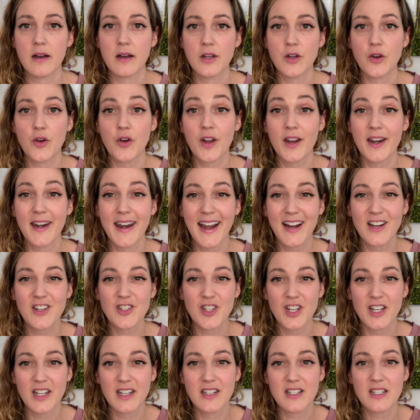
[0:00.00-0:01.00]
your
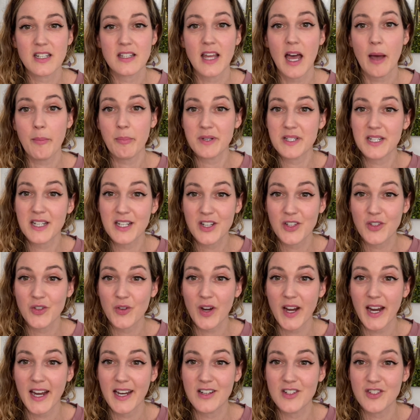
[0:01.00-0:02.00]
connection to that
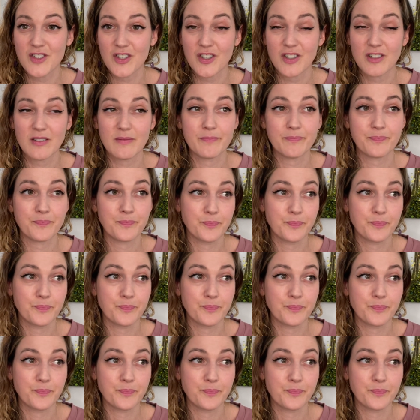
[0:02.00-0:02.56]
particular angel